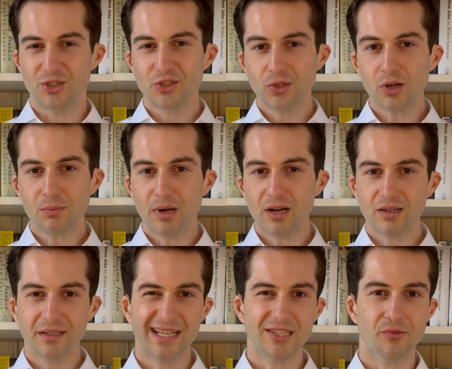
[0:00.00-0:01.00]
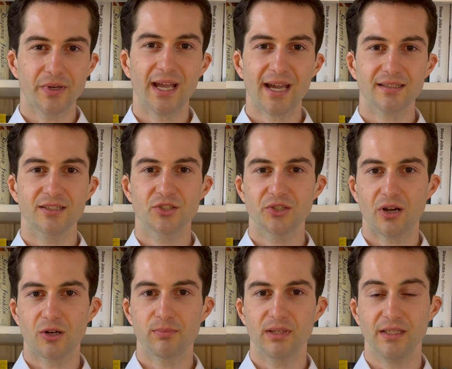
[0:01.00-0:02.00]
stock market has reacted
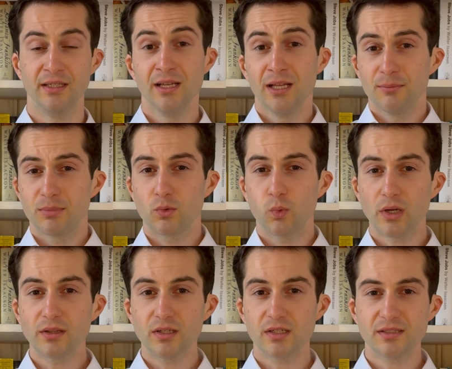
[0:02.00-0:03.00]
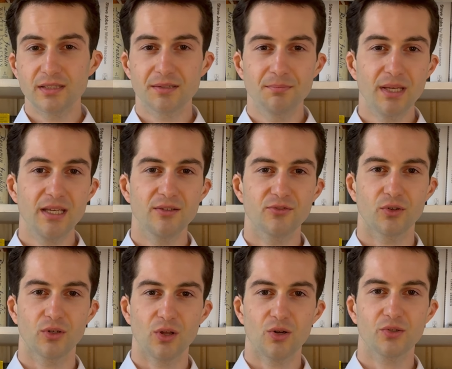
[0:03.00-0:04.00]
sharply. But what does this mean
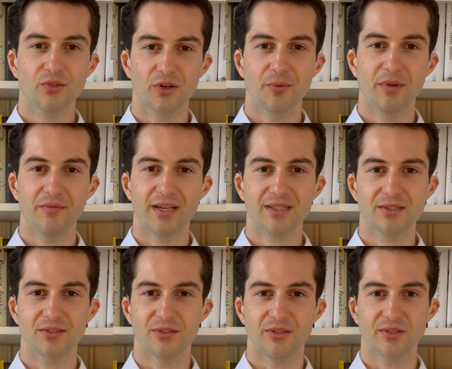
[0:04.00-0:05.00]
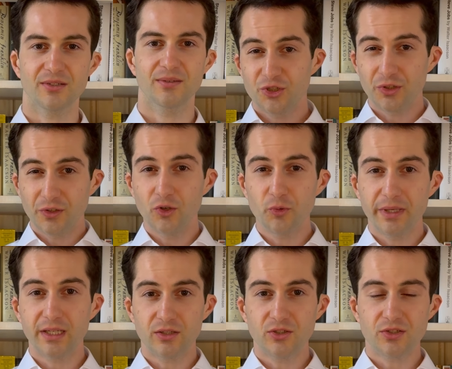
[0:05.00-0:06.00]
for long-term investors? Should you be
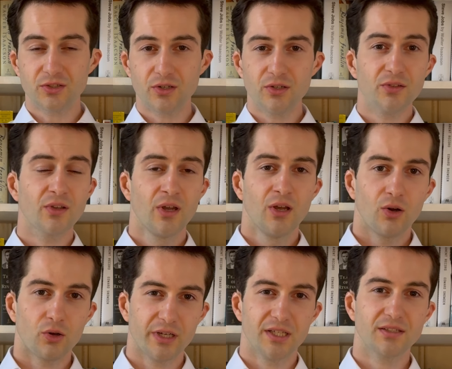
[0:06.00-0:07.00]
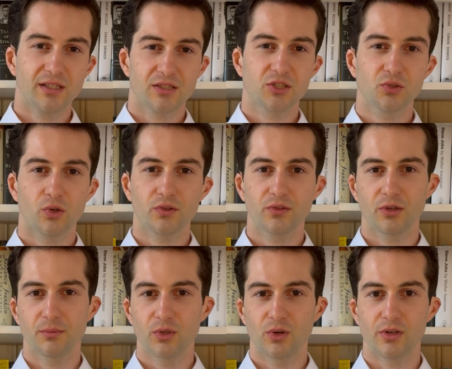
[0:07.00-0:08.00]
concerned, or is this
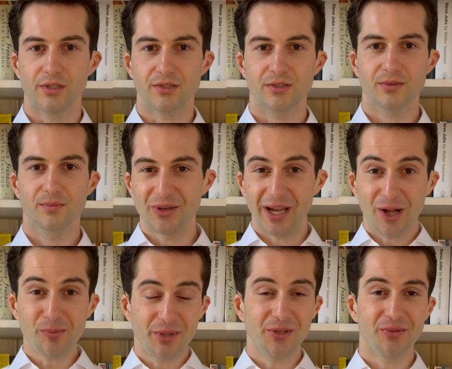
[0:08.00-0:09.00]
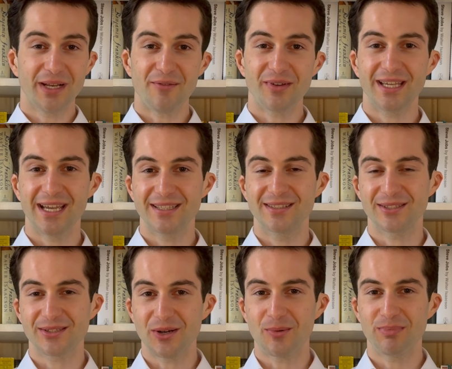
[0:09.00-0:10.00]
short-term noise? To help you navigate this
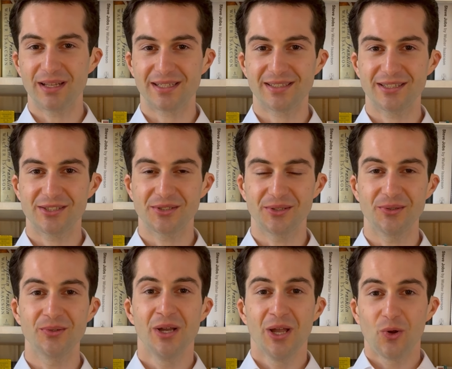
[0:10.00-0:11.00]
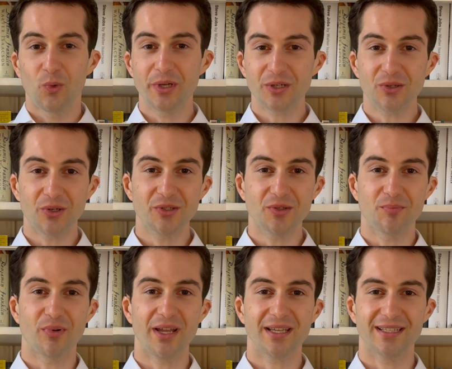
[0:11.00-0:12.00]
complex issue, we are going to
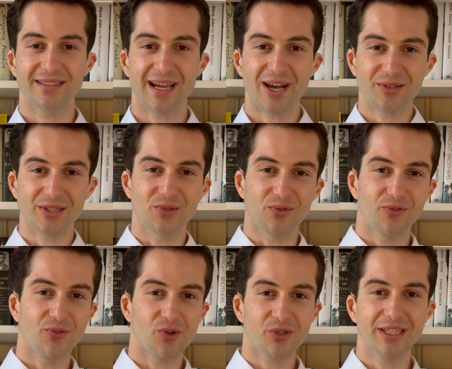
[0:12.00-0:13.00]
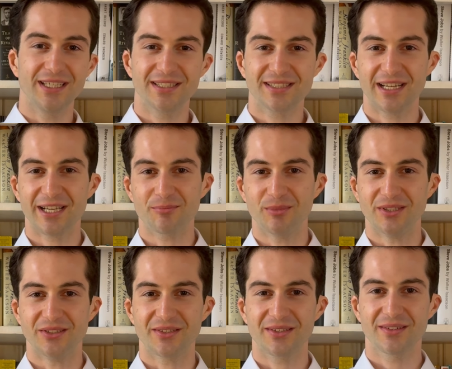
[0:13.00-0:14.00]
break it down into 4 key
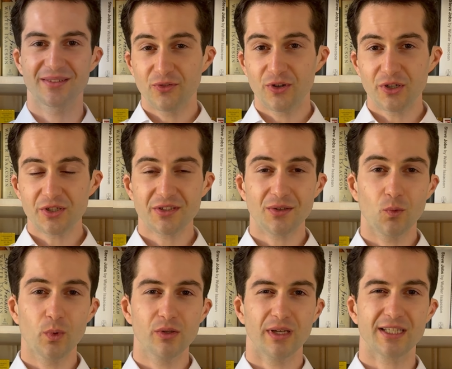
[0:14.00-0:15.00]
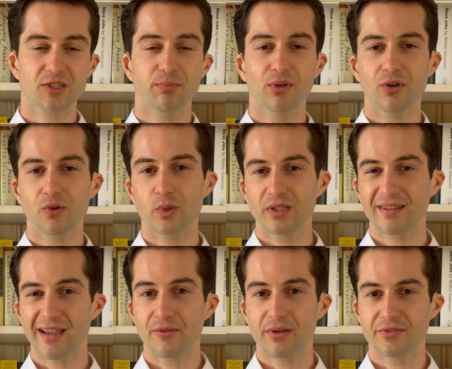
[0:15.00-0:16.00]
segments. First, we'll explore what
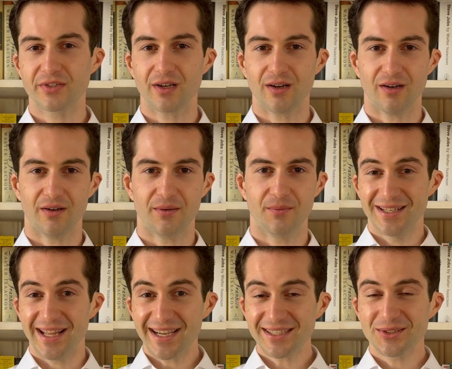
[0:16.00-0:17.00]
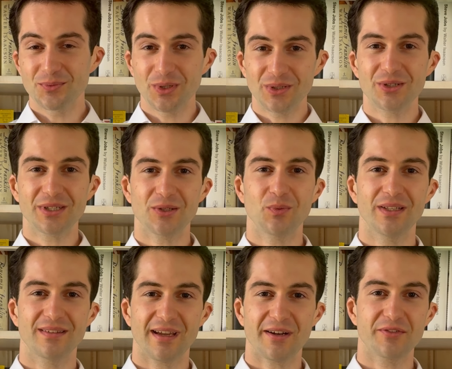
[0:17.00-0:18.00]
tariffs are. Next, we'll look at when
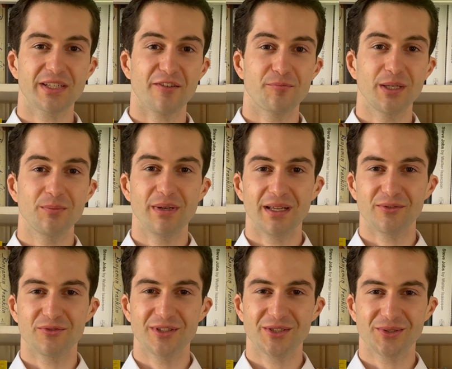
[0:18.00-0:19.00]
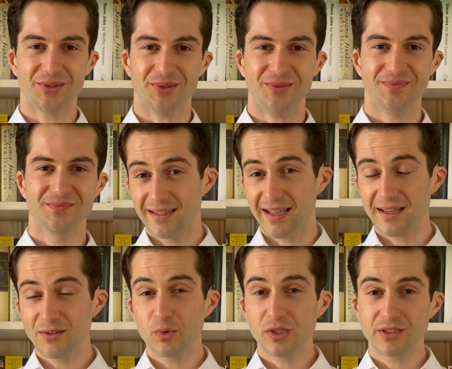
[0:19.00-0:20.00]
tariffs have been beneficial.
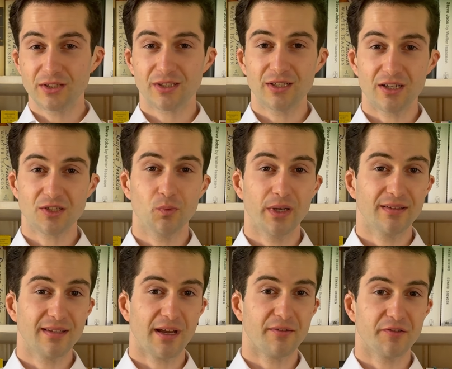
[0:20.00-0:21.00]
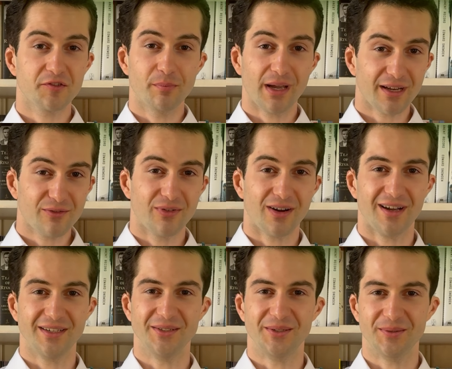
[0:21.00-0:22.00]
Then we'll discuss when tariffs
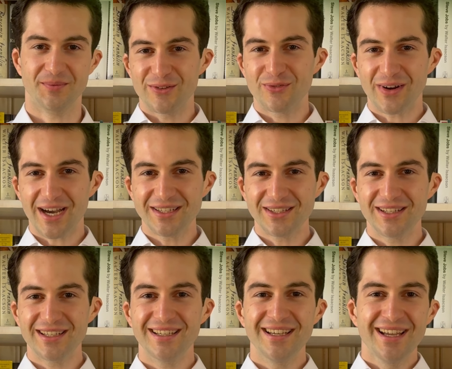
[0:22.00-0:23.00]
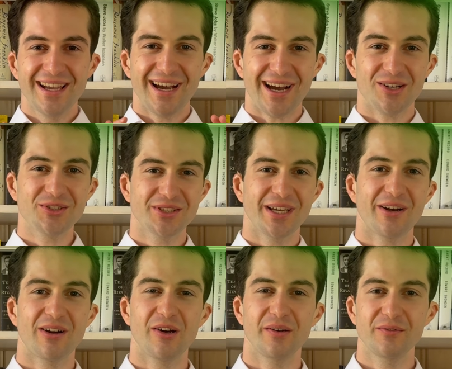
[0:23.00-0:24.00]
backfire. And finally, I'll share
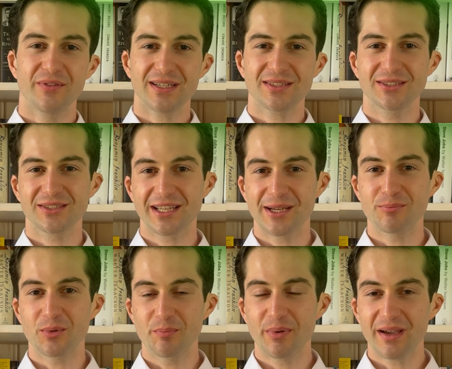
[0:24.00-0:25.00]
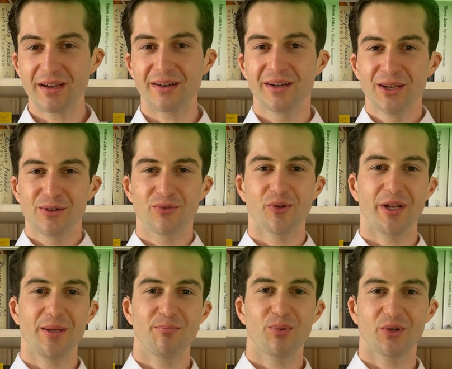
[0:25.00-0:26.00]
how investors can prepare for
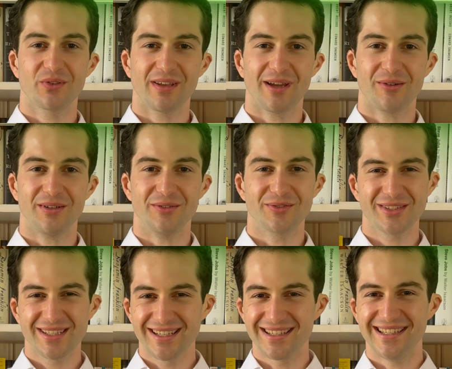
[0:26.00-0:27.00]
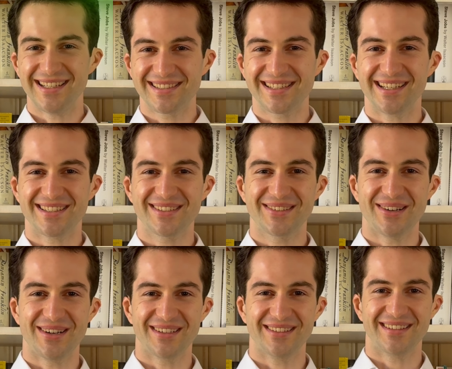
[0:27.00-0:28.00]
import tariffs. Let's get
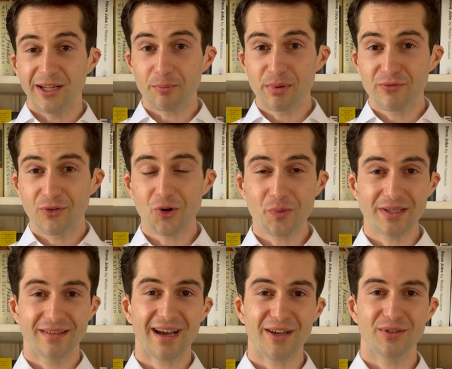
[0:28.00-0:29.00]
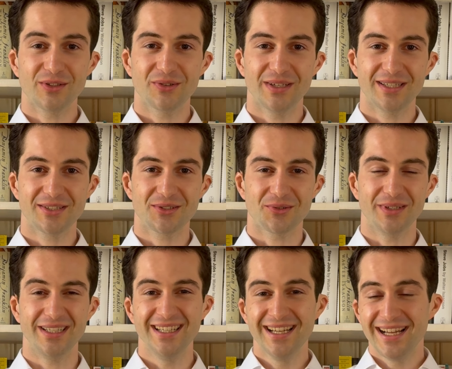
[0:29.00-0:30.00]
started. Now, before we dive into
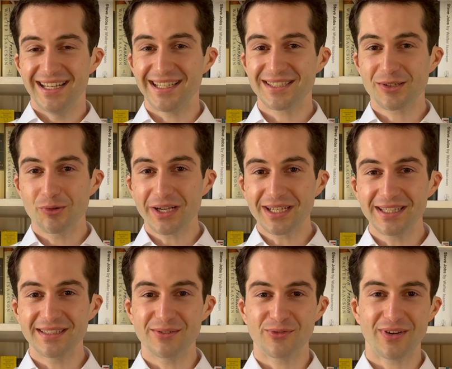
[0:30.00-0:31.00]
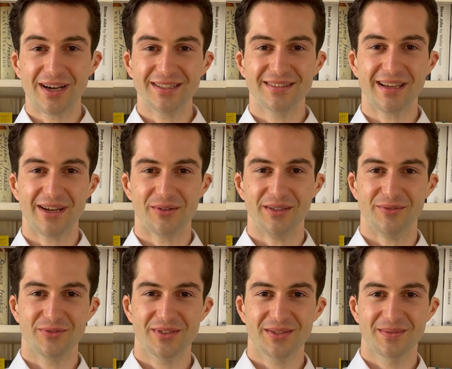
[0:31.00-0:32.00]
history, let's quickly define tariffs.